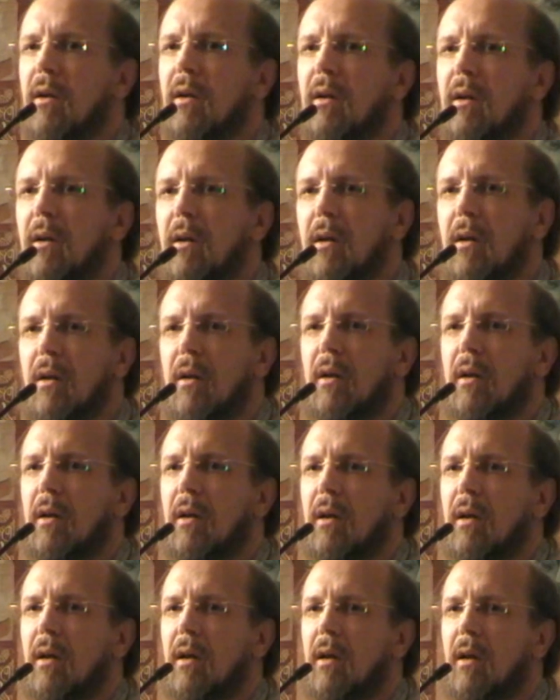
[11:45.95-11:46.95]
So that
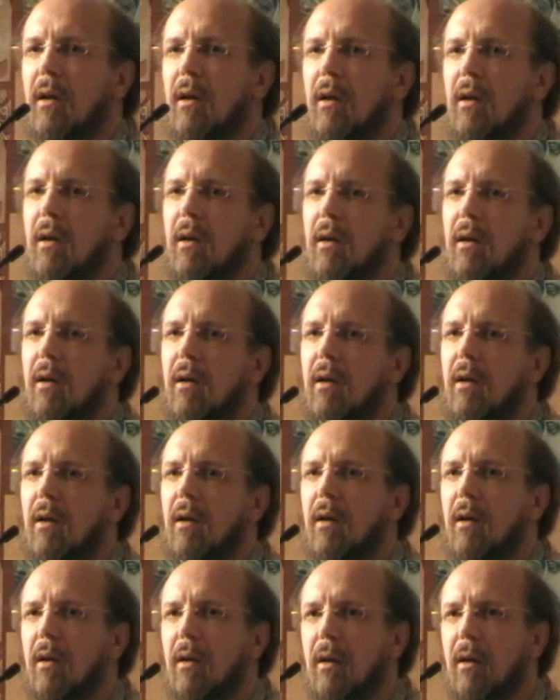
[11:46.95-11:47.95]
that shows the
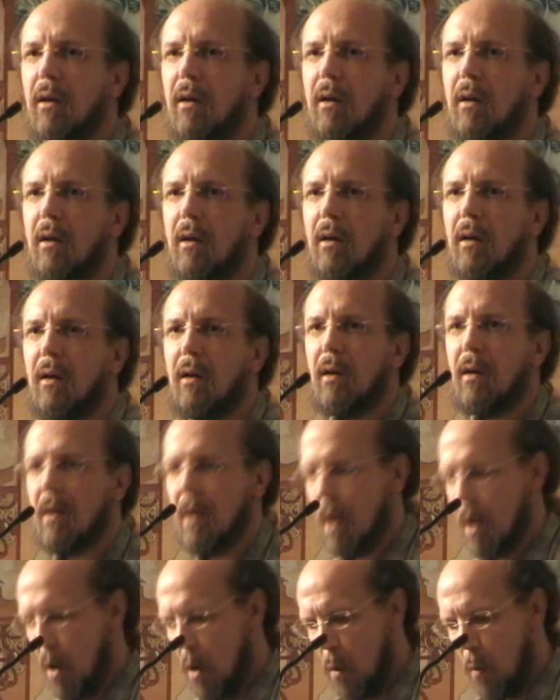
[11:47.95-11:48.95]
paperwork you give them.
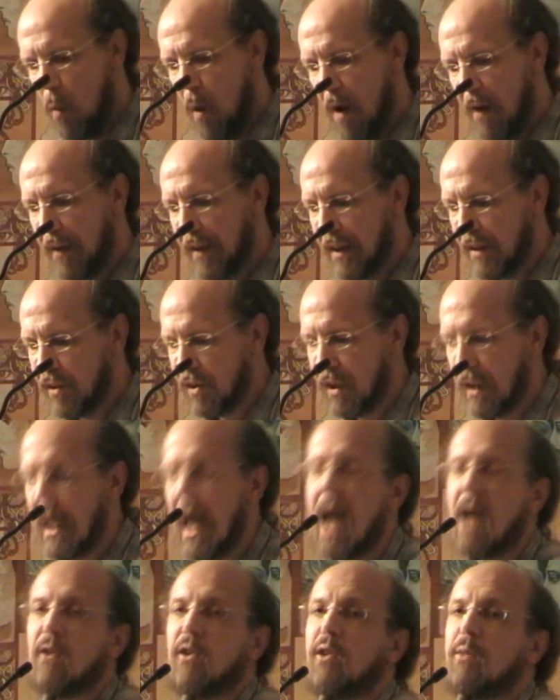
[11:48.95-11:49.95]
Well, this
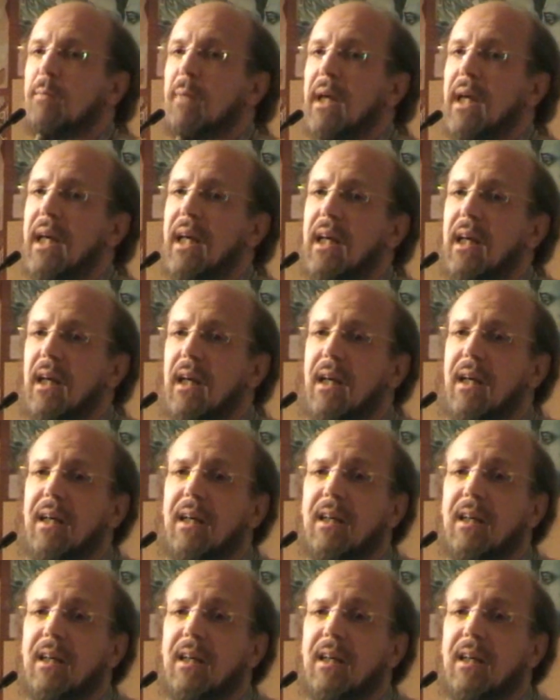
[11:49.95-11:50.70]
allows me.